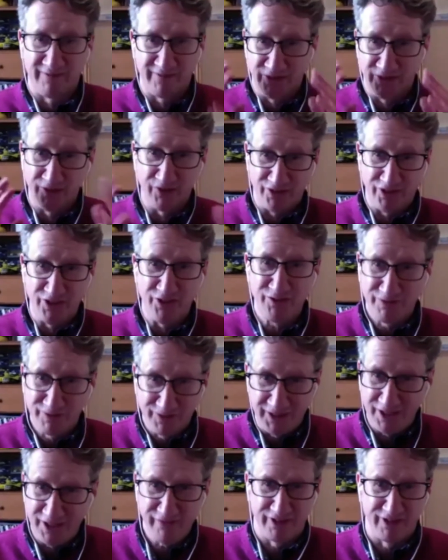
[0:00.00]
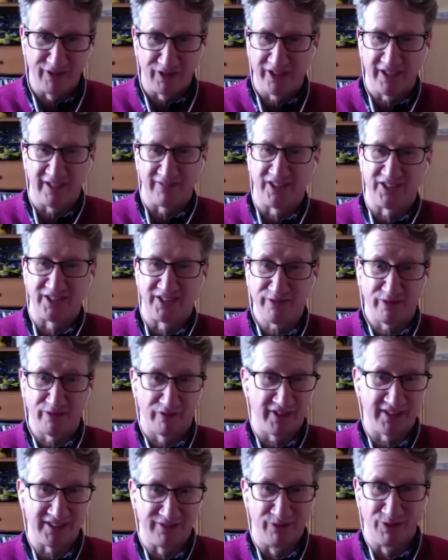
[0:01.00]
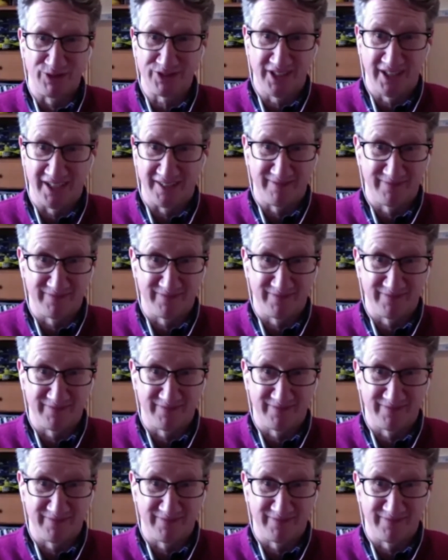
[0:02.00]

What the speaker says: you've been looking after yourself, effectively, wasn't it?